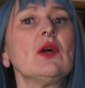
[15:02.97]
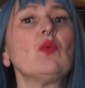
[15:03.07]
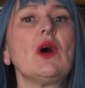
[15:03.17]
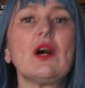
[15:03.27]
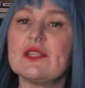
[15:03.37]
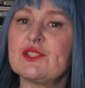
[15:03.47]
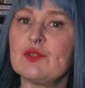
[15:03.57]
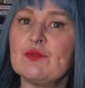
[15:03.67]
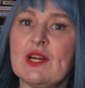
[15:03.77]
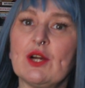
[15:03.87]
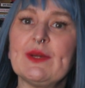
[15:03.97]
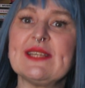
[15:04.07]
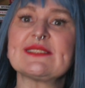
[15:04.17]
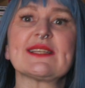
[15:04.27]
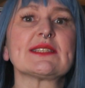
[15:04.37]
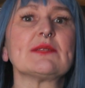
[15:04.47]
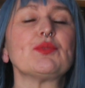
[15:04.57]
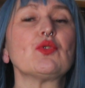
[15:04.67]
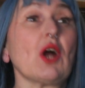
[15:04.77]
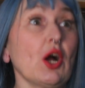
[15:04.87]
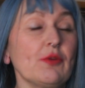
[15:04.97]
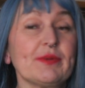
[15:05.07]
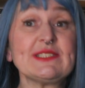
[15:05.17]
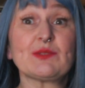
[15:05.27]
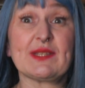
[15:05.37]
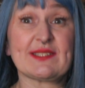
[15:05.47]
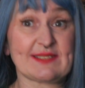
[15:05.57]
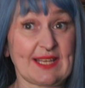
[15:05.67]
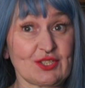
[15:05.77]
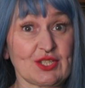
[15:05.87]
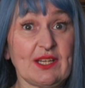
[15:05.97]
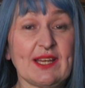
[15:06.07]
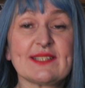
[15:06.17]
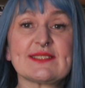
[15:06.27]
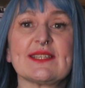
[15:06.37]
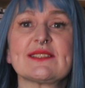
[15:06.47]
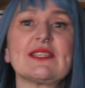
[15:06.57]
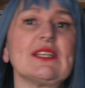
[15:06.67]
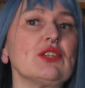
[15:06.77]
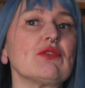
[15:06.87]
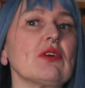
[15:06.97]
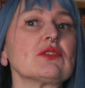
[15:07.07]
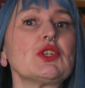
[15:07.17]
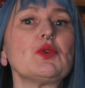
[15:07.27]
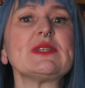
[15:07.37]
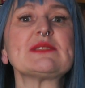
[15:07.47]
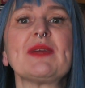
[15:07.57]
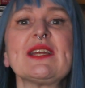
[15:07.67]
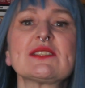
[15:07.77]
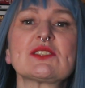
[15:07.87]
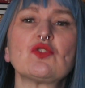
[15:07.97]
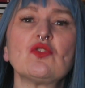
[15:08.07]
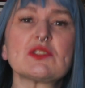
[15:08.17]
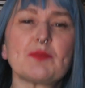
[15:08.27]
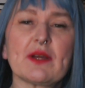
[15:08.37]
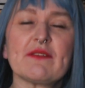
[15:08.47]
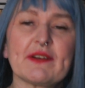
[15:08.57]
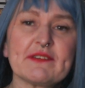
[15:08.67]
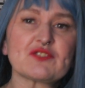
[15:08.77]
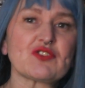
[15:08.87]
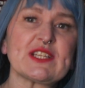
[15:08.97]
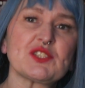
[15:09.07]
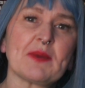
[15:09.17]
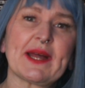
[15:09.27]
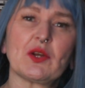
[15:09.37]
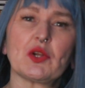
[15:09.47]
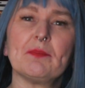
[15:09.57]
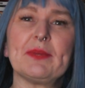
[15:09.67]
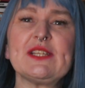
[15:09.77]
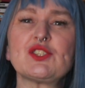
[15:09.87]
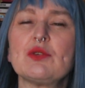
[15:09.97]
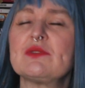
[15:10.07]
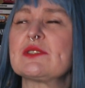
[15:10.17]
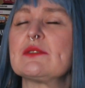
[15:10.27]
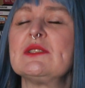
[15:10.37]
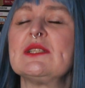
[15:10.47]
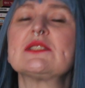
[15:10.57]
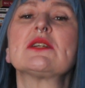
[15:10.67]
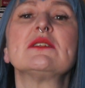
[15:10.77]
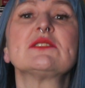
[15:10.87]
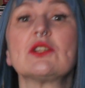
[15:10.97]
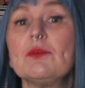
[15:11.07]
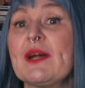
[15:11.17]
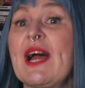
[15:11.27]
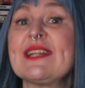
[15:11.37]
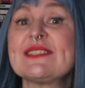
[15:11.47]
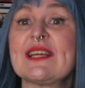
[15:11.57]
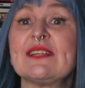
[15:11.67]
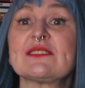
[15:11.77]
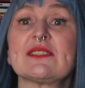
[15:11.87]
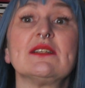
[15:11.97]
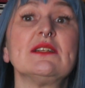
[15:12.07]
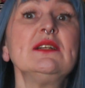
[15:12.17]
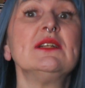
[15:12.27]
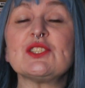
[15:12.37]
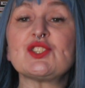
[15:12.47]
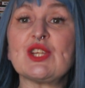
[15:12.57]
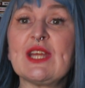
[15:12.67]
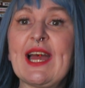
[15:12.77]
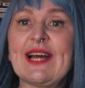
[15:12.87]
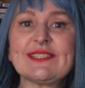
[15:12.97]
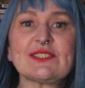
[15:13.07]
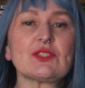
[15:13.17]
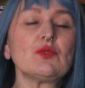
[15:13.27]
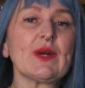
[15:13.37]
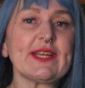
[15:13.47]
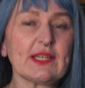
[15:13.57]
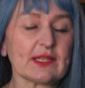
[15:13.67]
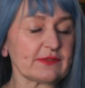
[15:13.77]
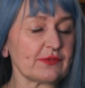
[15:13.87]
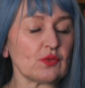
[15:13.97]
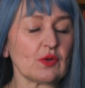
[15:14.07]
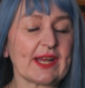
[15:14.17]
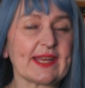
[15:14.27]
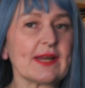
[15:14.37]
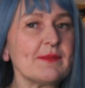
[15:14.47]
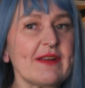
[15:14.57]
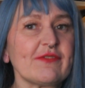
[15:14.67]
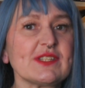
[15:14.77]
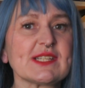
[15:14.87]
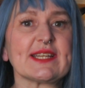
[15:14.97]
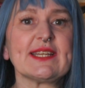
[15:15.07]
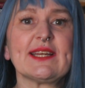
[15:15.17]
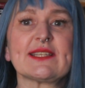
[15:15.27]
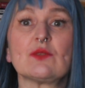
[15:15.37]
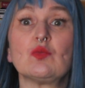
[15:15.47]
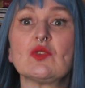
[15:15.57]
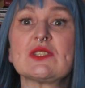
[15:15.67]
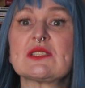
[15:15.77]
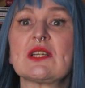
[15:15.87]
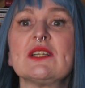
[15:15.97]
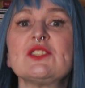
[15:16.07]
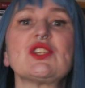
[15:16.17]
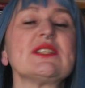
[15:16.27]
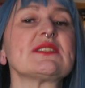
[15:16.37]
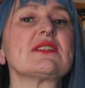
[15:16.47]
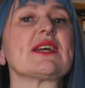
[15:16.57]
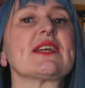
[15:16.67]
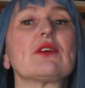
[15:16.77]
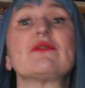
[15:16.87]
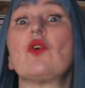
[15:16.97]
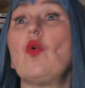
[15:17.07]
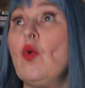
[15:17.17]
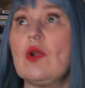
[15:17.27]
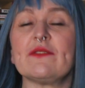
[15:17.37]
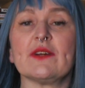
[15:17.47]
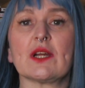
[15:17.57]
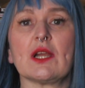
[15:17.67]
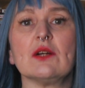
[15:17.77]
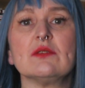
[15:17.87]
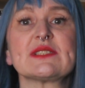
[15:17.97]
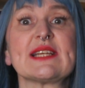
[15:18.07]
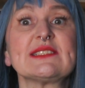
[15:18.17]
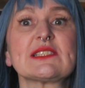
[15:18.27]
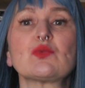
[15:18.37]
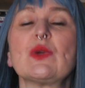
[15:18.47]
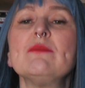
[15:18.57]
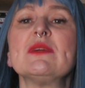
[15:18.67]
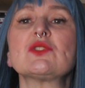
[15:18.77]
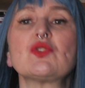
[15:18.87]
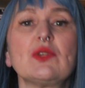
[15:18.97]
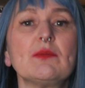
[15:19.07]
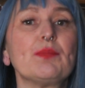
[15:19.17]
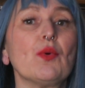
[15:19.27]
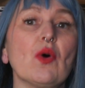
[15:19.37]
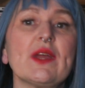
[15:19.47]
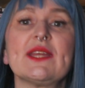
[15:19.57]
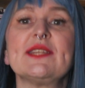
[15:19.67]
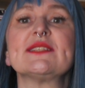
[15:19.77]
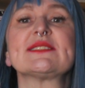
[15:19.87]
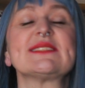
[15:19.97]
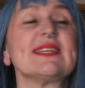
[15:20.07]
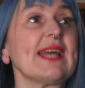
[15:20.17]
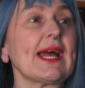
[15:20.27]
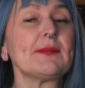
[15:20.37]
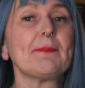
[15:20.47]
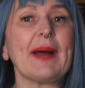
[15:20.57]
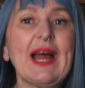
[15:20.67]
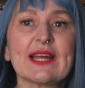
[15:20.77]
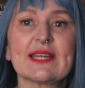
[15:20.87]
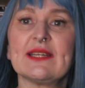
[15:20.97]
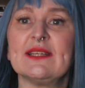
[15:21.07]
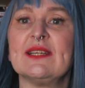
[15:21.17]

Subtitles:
What I do know is that the book opens with Sasha, a 16-year-old, who is being stalked by a very strange man on a beach who suddenly turns up and tells her she has to wake at 4 a.m. every day. At the waterside, she is to take off all of her clothes and swim to the buoy in the sea and back.